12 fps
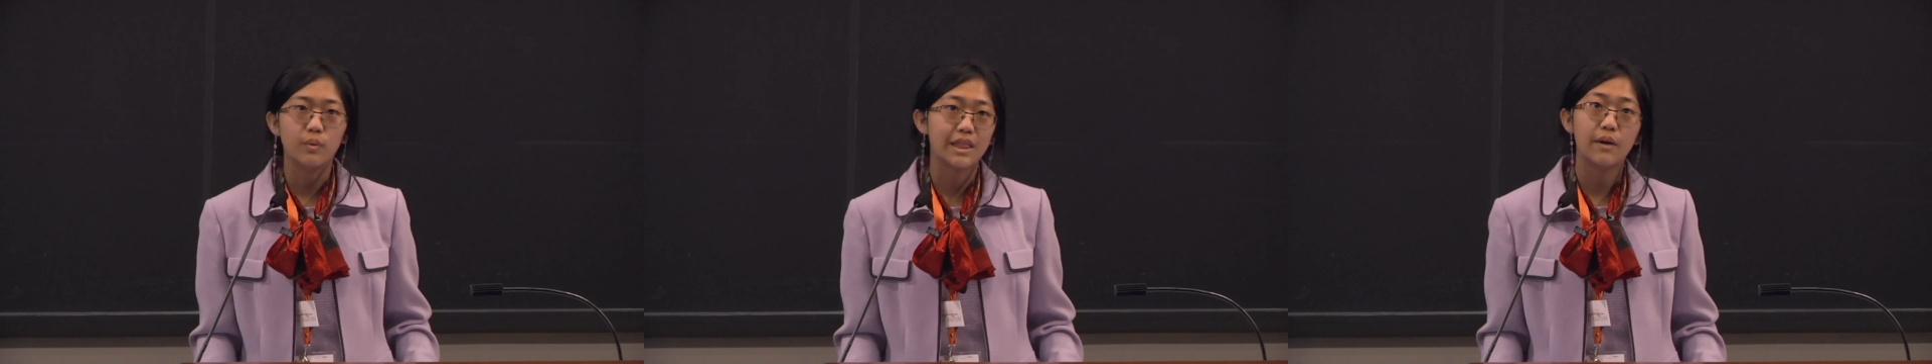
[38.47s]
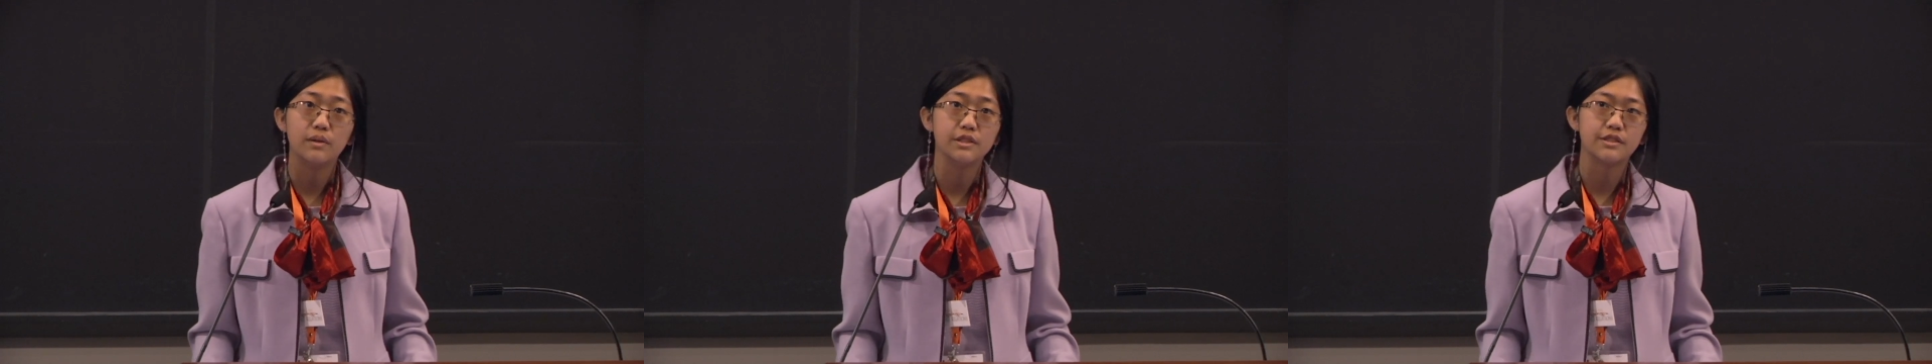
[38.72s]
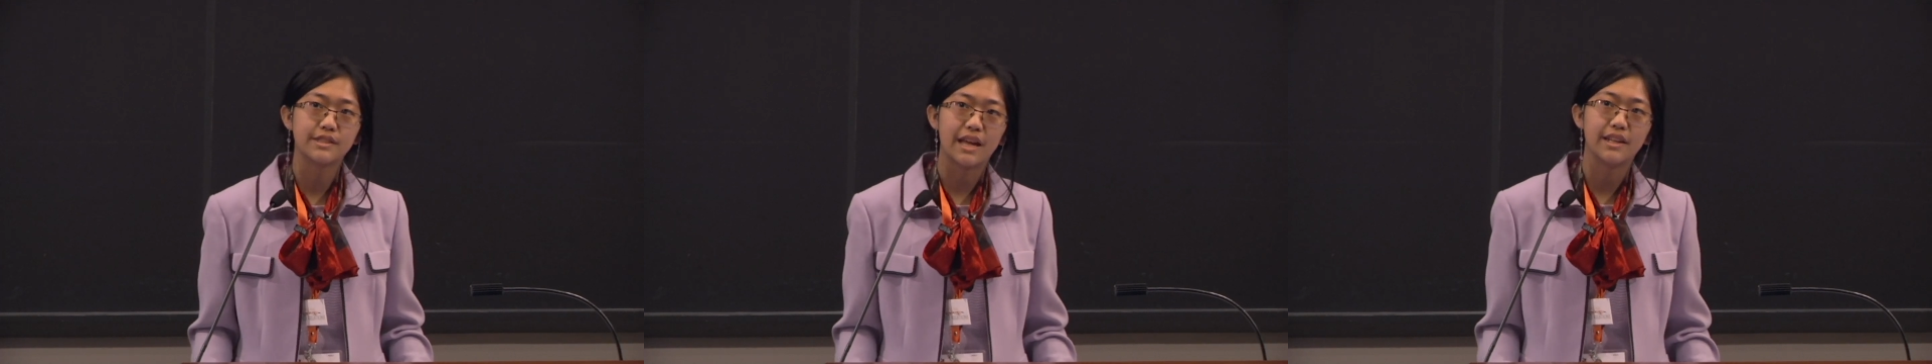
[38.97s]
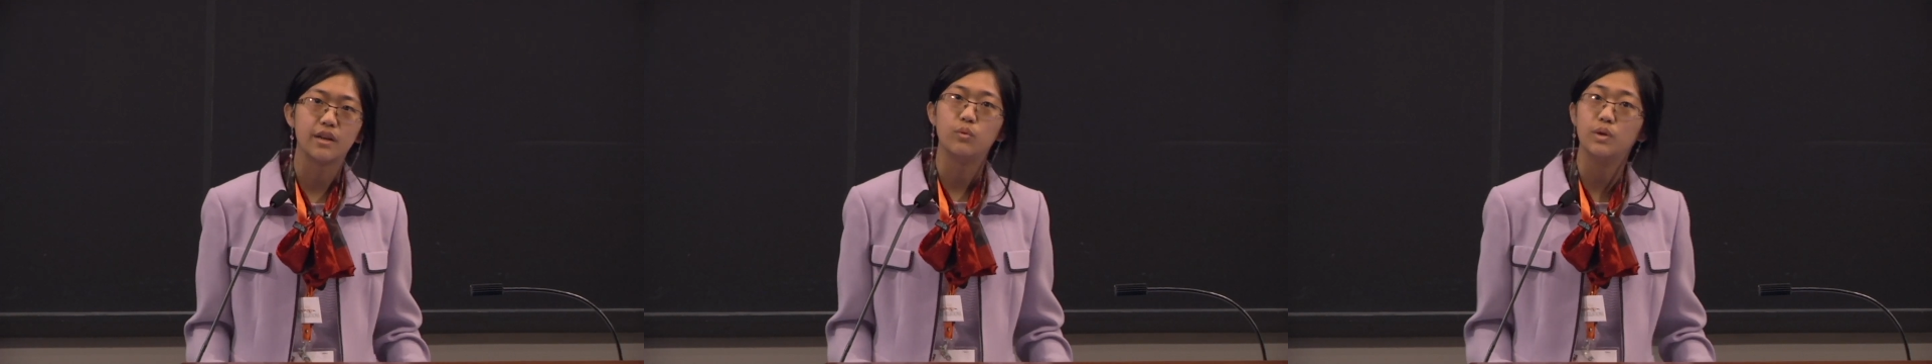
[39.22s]
without
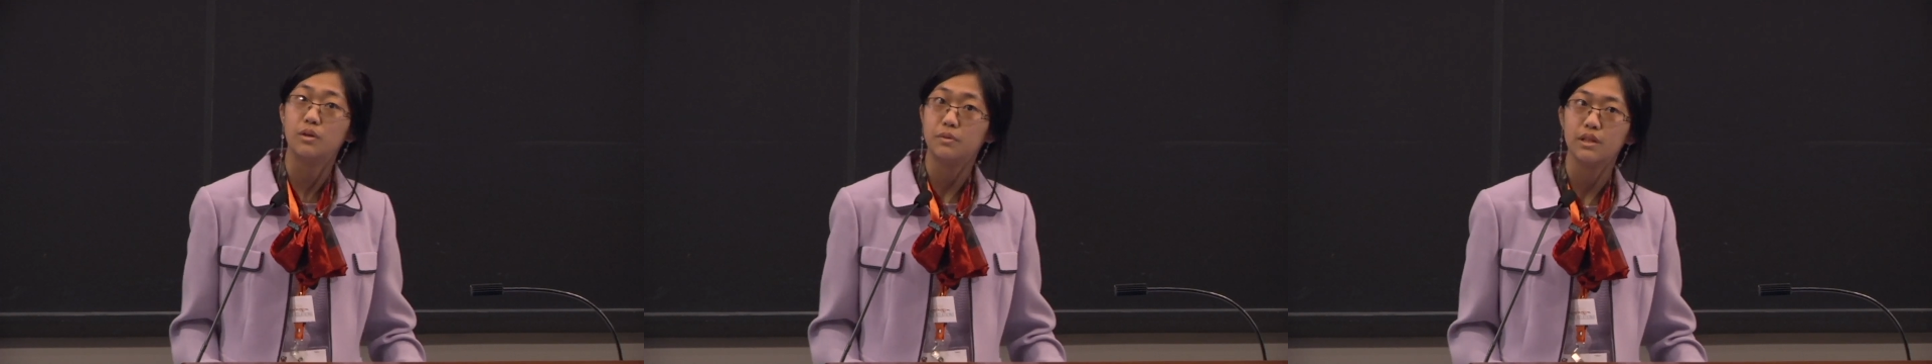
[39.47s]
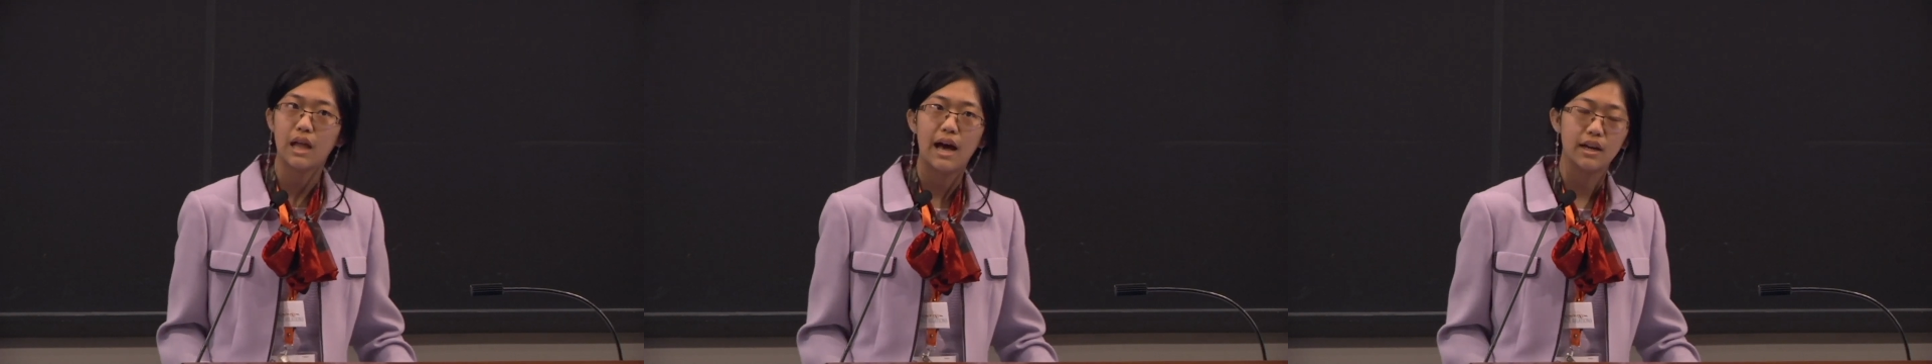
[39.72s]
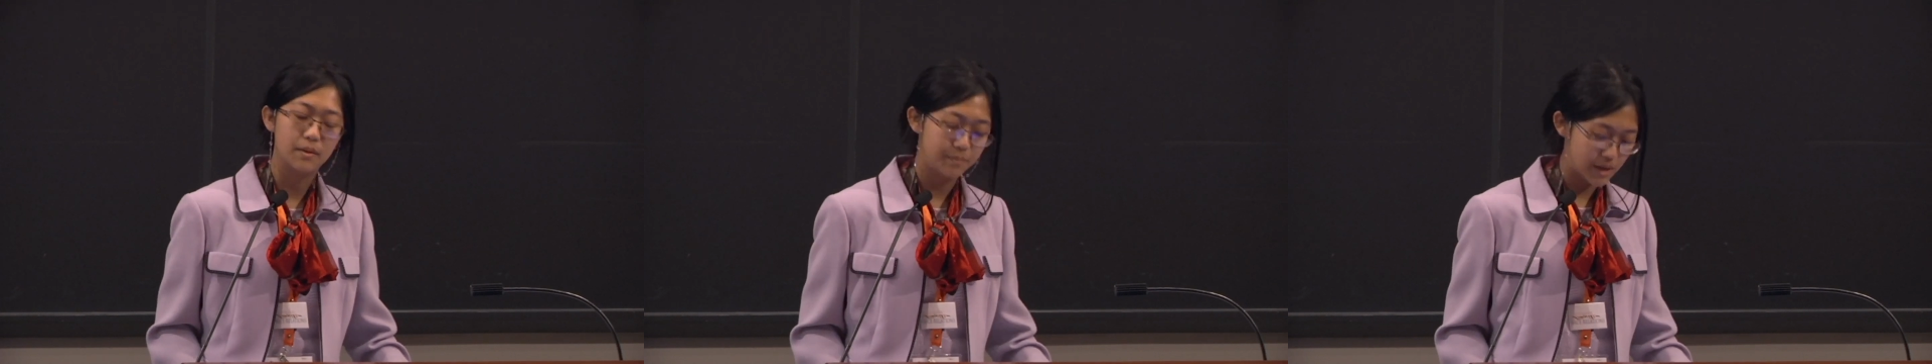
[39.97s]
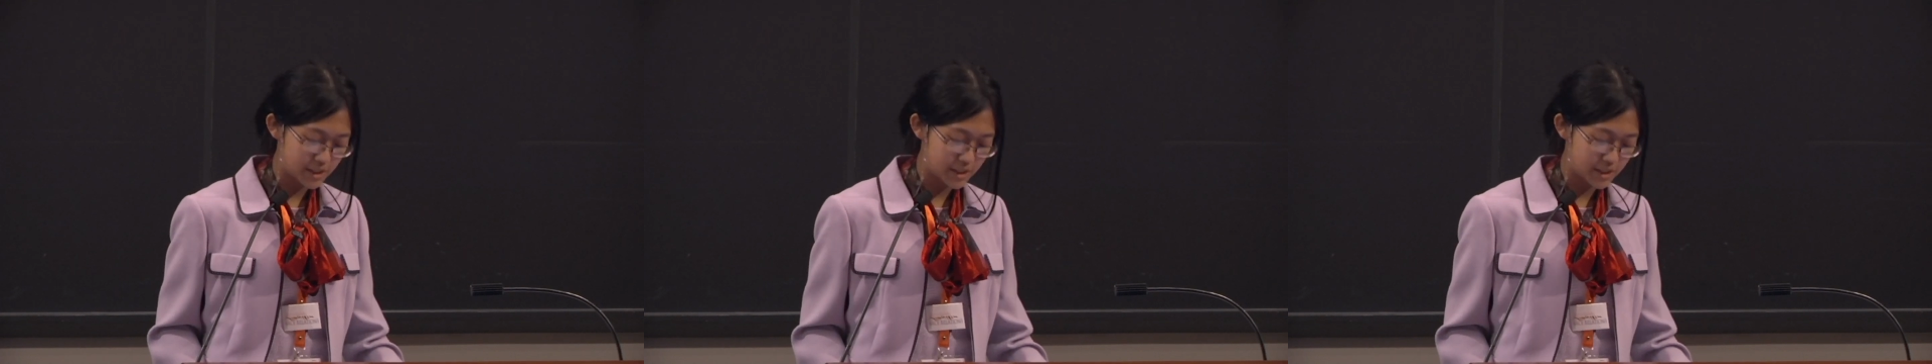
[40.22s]
understanding will rely on